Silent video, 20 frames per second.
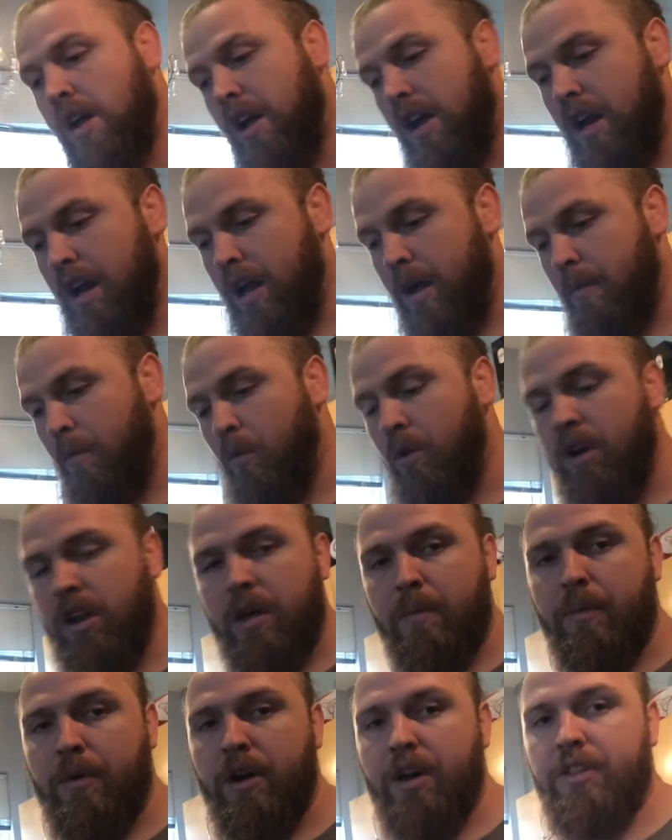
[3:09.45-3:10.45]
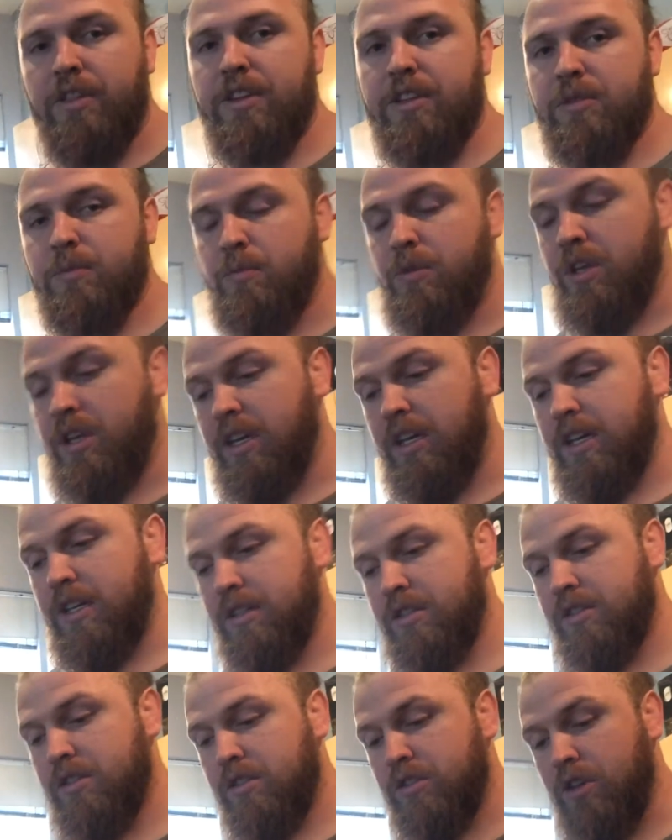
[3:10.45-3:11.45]
And what I bought this week
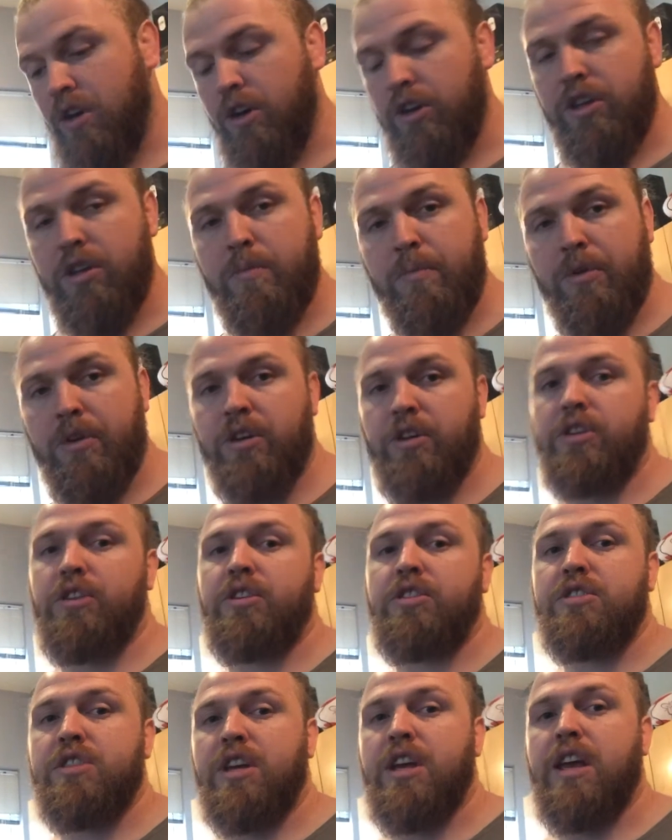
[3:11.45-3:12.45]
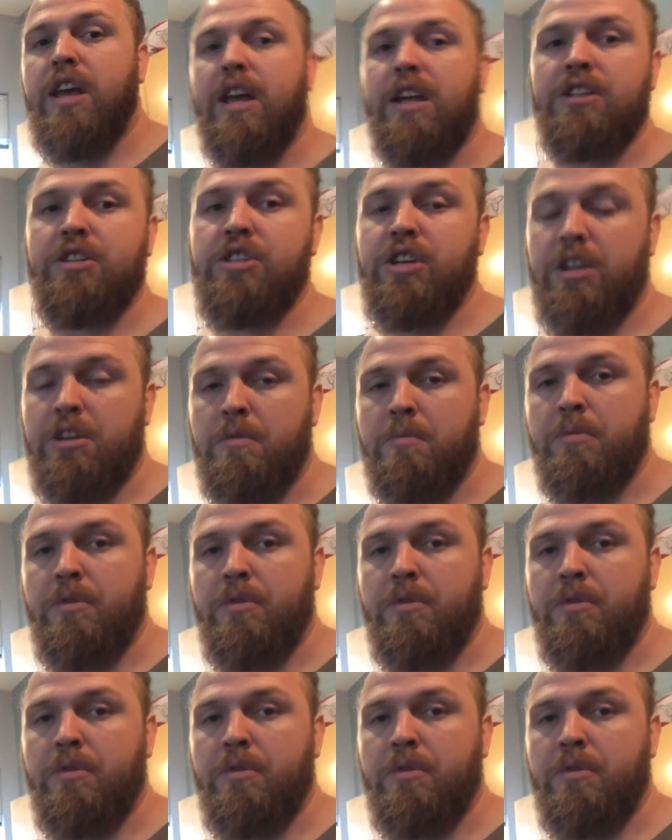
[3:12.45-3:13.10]
is turkey burgers and chicken